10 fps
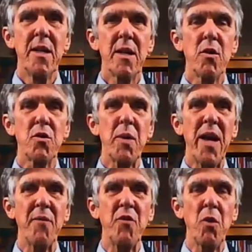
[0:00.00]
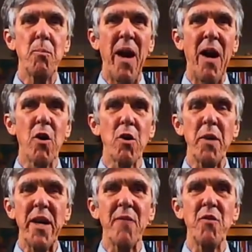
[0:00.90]
because we have no power,
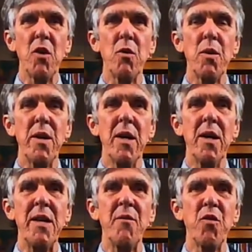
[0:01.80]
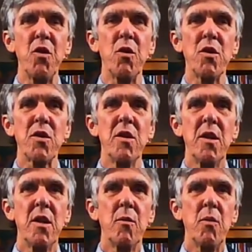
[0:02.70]
we have no influence.
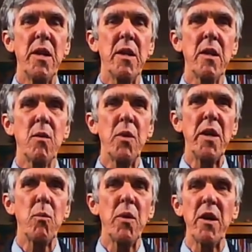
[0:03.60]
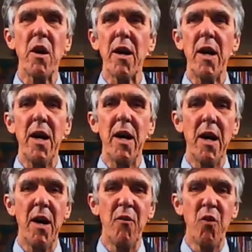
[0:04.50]
We are
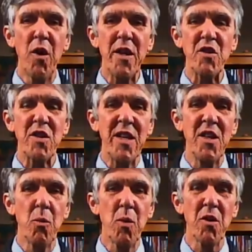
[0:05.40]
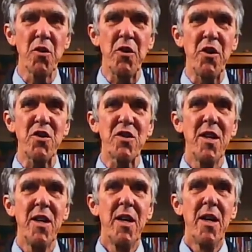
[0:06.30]
a voice in the wilderness
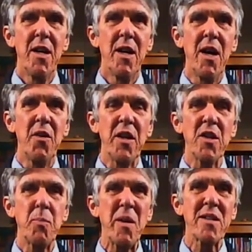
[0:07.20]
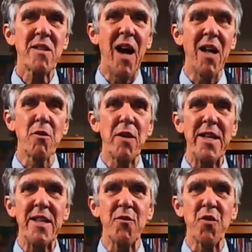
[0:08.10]
that is being
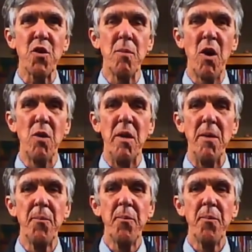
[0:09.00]
tolerated for the moment.